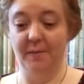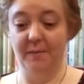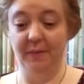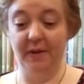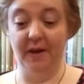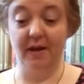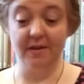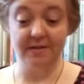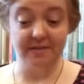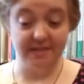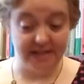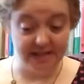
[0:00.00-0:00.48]

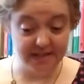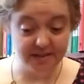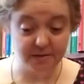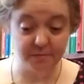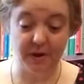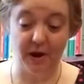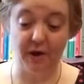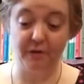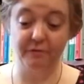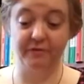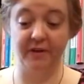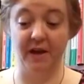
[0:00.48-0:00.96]
because it is
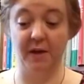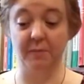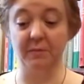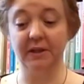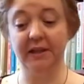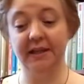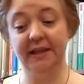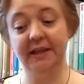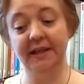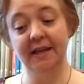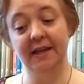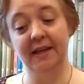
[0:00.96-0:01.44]
about
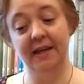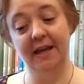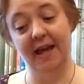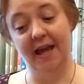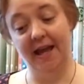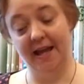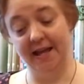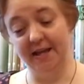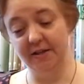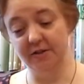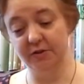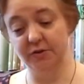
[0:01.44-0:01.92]
family,
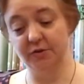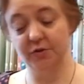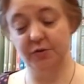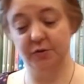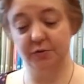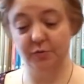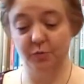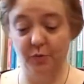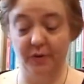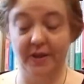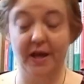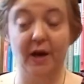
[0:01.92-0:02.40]
and
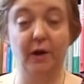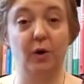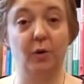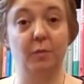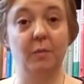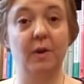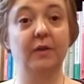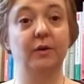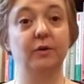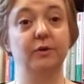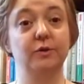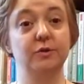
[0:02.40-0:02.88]
without our
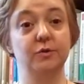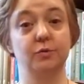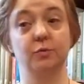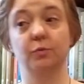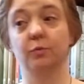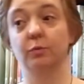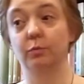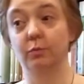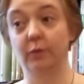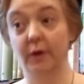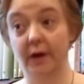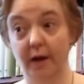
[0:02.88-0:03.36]
mothers,
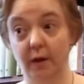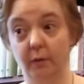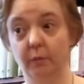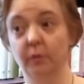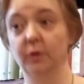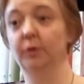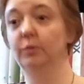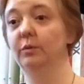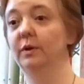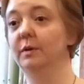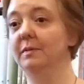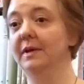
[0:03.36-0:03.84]
where
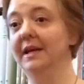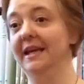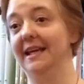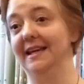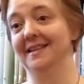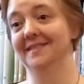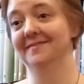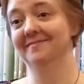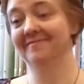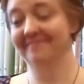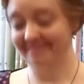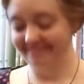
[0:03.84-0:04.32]
would we
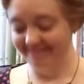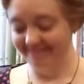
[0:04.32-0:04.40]
be?